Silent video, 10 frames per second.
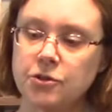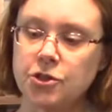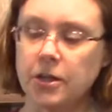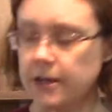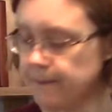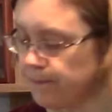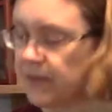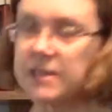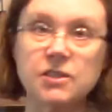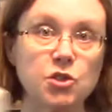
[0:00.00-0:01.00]
sugar.
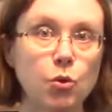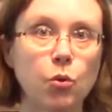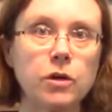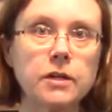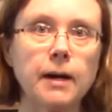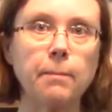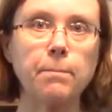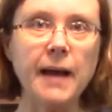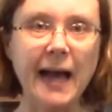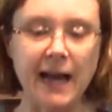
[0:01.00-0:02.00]
It says a 1/4 cup
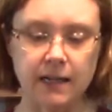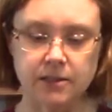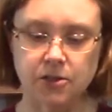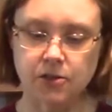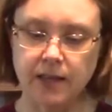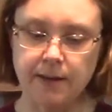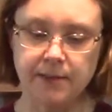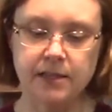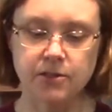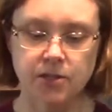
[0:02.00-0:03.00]
packed, so that
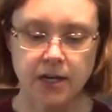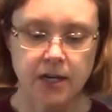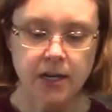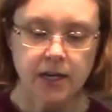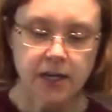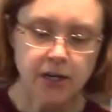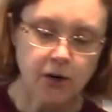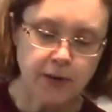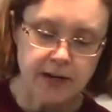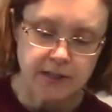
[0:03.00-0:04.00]
means you don't
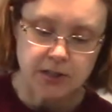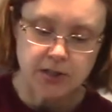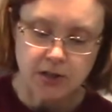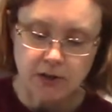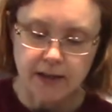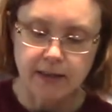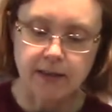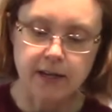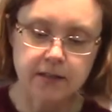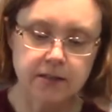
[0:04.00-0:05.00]
want to just go like
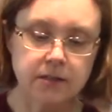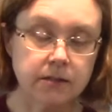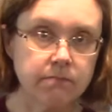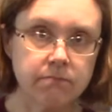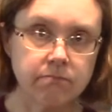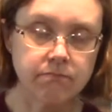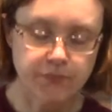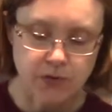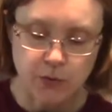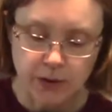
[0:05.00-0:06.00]
this.
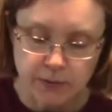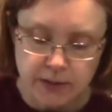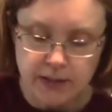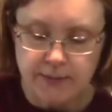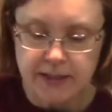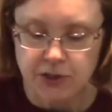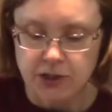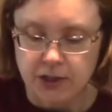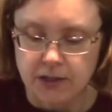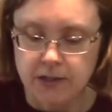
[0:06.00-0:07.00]
You want to really make
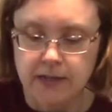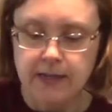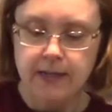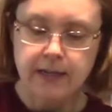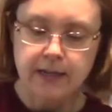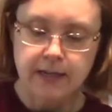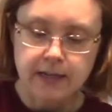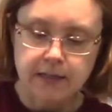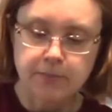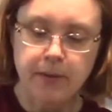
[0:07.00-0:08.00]
sure it
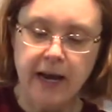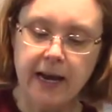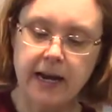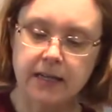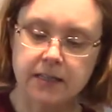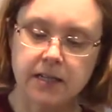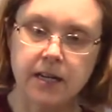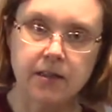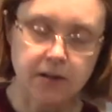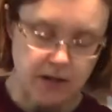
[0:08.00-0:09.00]
is packed in
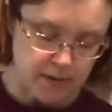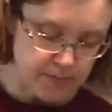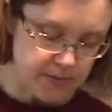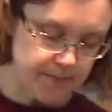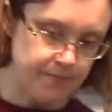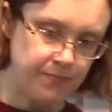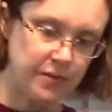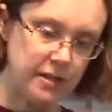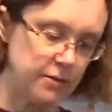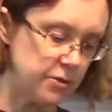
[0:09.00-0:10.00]
the cup.
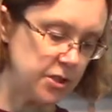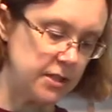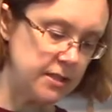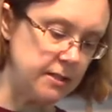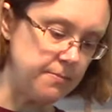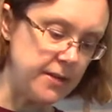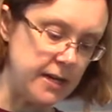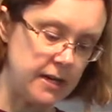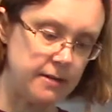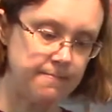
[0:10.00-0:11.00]
And then we're just going to dump that
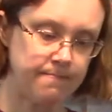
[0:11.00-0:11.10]
in.